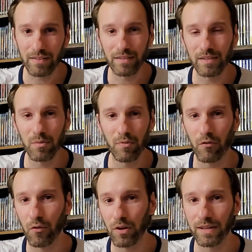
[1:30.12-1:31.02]
you know
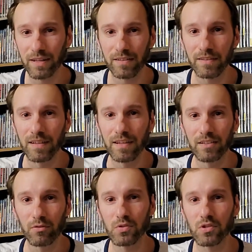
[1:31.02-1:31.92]
beforehand
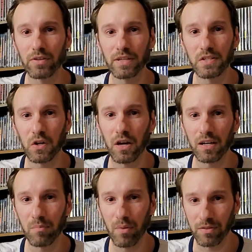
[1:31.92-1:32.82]
there was already
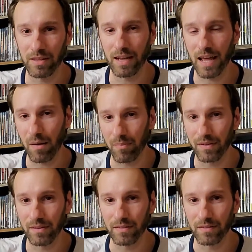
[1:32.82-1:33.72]
talk about that
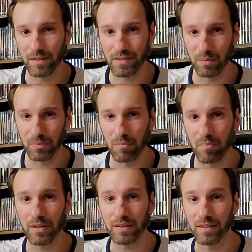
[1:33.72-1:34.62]
happening, like something
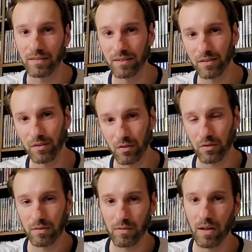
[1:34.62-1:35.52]
big. You know,
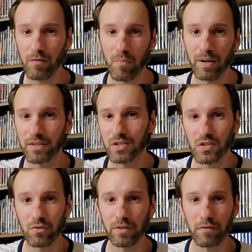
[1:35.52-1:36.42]
everybody
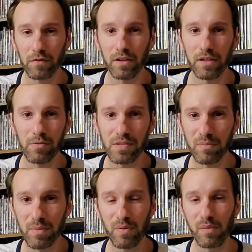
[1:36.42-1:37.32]
just already figured it was going
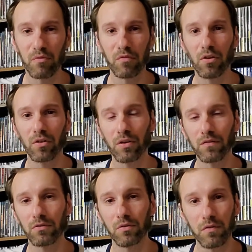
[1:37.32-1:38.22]
to be people falling off
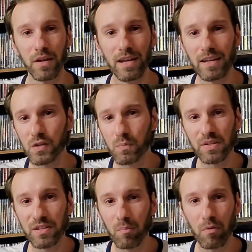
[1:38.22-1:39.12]
the roof. It's
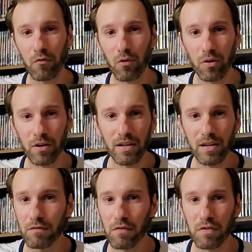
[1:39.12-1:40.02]
been done before.
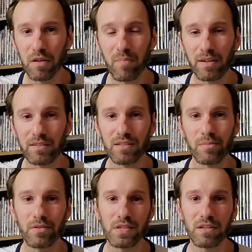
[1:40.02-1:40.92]
If you think back to
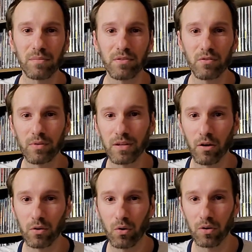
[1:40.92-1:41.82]
WCW when
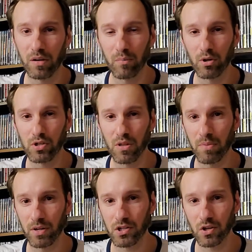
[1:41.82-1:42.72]
Hulk Hogan pushed the
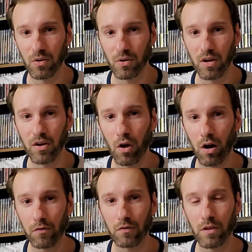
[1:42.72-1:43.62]
Big Show
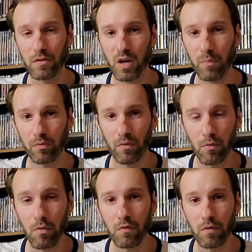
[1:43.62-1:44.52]
off of the top of a
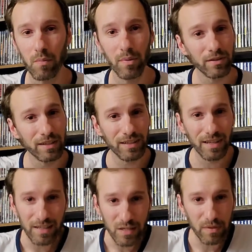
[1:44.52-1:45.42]
roof of a building,
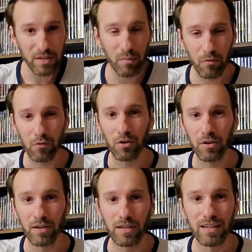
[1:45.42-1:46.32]
it's been done
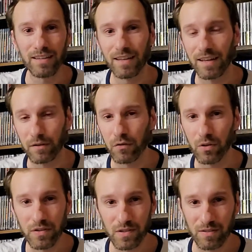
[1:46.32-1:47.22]
before. And of
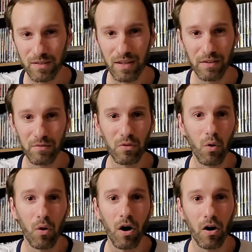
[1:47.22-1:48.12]
course, it,
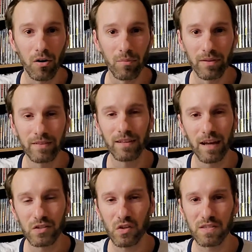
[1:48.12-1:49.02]
no harm. And
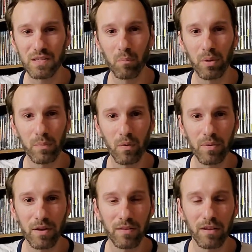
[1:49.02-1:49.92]
I saw some people
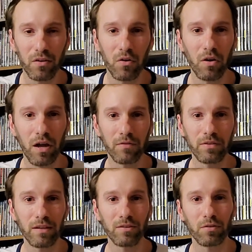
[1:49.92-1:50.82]
being like, "Oh, haven't
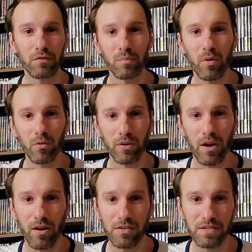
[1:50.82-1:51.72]
they learned from Owen
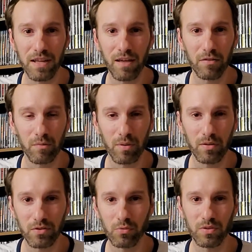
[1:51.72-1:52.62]
Hart's death of
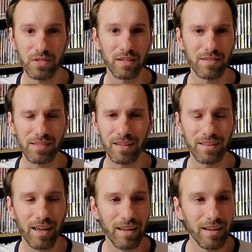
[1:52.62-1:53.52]
like doing stunts
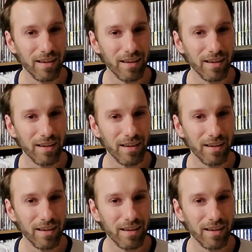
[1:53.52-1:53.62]
like that?"